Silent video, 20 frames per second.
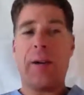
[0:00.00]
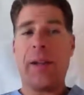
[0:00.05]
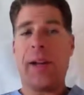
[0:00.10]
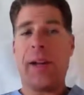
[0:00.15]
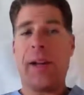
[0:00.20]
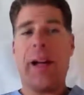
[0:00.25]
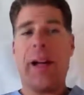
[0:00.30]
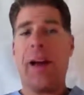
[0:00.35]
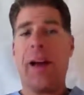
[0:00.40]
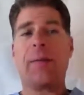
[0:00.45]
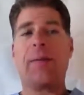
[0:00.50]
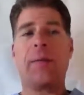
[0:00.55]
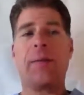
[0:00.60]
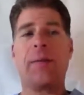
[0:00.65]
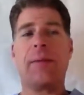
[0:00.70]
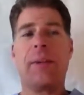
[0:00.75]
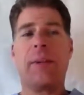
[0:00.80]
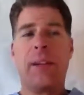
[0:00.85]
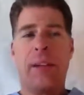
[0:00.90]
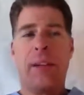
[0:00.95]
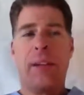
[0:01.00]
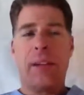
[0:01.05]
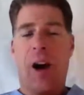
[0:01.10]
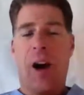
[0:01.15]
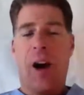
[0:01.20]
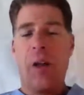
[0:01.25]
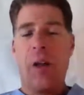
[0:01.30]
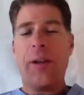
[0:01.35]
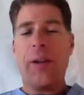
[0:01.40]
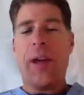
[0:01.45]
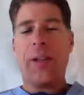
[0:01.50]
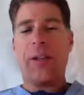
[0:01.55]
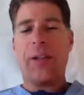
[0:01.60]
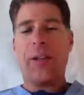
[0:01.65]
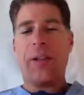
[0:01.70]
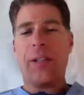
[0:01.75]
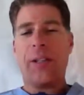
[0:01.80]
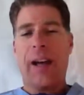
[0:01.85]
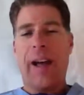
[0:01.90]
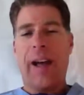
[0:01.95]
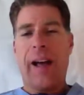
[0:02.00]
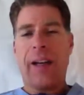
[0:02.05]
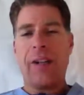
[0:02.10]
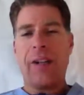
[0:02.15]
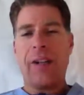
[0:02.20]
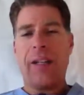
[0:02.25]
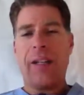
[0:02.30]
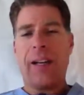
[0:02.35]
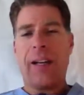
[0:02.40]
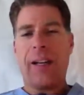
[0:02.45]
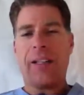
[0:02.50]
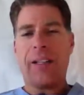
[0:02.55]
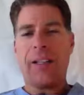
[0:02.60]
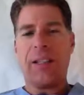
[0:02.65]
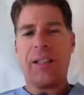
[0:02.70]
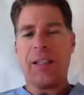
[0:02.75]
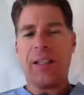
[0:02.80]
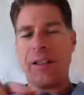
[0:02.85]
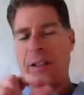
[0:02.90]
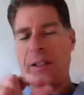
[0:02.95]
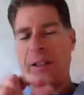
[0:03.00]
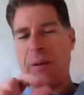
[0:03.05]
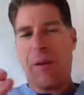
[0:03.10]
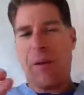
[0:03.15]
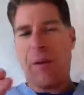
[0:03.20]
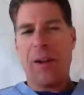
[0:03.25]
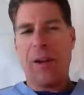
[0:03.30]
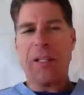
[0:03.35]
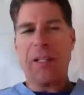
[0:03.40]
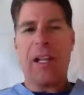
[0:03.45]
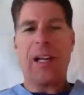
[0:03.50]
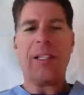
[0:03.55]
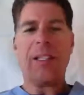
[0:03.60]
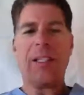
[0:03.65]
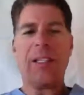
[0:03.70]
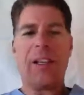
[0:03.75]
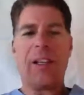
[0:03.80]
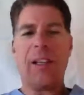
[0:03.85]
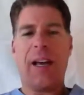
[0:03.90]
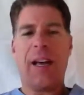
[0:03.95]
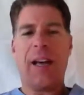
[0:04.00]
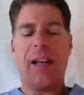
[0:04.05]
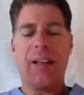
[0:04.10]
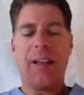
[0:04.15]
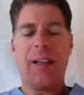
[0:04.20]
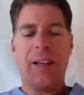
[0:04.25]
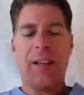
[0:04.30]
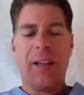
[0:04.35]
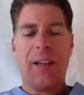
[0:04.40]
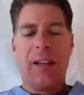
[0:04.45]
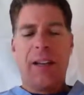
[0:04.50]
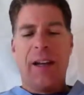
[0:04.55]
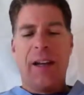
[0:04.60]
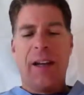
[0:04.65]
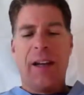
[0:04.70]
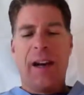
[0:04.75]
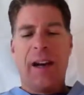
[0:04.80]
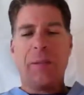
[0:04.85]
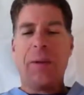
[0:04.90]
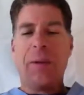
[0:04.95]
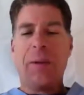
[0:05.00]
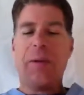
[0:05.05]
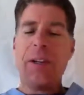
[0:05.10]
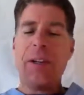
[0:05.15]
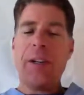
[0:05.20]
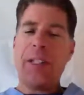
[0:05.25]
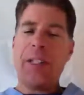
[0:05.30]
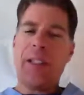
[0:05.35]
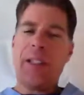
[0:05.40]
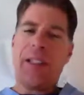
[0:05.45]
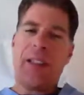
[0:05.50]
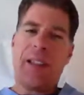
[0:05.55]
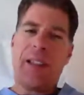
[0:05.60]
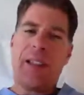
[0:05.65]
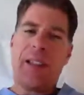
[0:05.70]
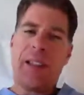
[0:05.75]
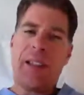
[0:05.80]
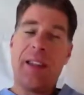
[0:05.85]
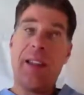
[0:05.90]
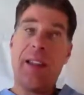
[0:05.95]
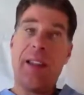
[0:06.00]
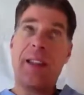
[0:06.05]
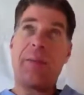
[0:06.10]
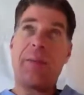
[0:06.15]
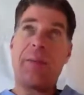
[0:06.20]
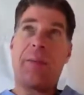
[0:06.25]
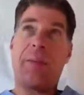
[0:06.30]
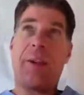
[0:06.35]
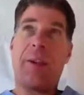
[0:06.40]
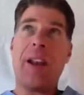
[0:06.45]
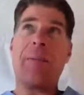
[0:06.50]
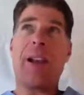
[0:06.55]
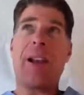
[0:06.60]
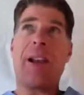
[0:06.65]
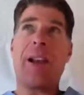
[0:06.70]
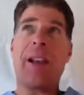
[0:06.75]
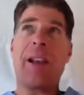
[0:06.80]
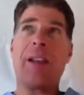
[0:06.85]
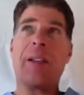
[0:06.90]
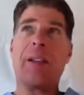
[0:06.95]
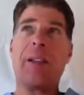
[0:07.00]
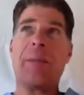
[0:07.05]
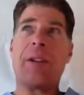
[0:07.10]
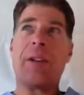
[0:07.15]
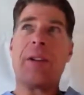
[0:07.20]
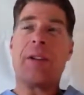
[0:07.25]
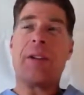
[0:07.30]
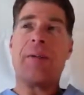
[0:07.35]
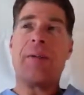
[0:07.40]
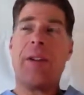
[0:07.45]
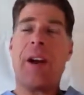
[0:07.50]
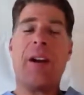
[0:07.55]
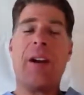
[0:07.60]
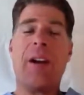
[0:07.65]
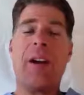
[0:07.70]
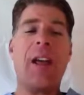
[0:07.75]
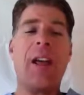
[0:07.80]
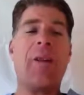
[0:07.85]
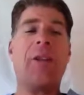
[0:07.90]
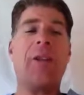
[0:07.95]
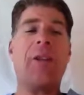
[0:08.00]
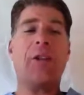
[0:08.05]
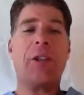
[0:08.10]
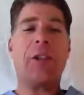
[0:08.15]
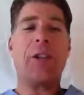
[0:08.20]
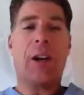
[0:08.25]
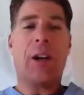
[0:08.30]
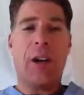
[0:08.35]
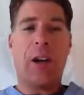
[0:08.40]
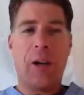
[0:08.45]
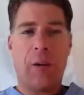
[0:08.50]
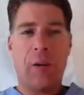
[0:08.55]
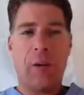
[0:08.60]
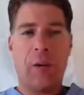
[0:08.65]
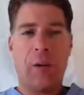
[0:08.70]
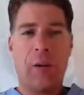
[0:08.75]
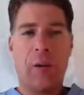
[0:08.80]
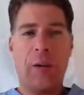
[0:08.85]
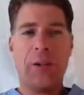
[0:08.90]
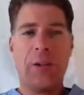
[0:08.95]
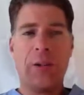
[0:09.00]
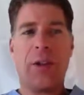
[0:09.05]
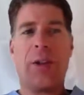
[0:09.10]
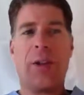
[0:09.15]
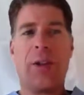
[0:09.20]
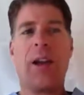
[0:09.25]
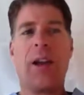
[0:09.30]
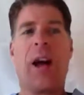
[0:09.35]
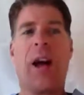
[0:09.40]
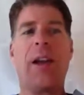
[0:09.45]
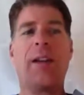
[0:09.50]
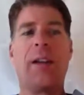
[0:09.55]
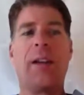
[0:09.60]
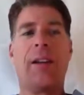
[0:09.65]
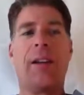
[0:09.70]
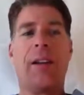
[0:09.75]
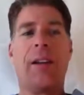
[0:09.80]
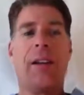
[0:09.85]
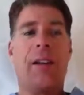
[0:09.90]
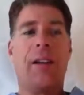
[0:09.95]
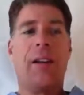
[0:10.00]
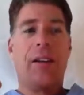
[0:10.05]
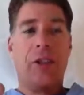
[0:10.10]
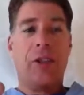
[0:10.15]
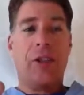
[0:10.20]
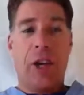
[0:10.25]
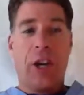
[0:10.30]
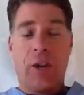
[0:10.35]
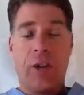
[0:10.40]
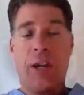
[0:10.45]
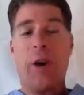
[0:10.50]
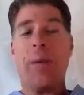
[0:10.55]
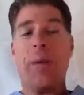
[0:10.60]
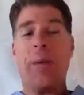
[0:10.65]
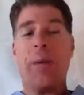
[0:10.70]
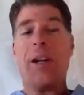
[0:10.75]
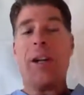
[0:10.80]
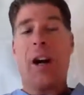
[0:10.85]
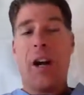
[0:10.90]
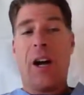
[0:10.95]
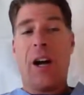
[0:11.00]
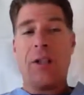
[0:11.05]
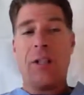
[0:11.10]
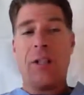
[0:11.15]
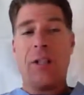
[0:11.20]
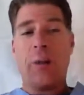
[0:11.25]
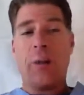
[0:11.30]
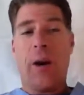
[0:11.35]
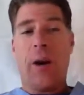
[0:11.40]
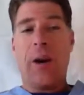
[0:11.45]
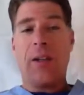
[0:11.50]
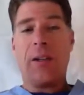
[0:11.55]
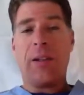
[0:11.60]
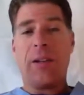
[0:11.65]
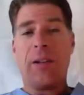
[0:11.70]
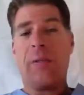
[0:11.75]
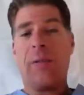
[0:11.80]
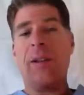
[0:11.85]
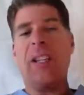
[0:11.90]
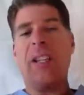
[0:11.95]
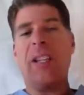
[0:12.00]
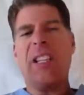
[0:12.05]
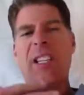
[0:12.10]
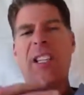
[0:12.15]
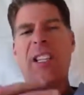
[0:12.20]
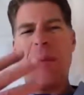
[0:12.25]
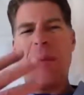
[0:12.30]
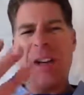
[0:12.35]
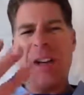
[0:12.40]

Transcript: think I have all the answers. I can just take a, a small slice on that. Um, the first is that these brain mechanisms are very evolutionarily old, so they're not generally open to conscious awareness. The first thing is to be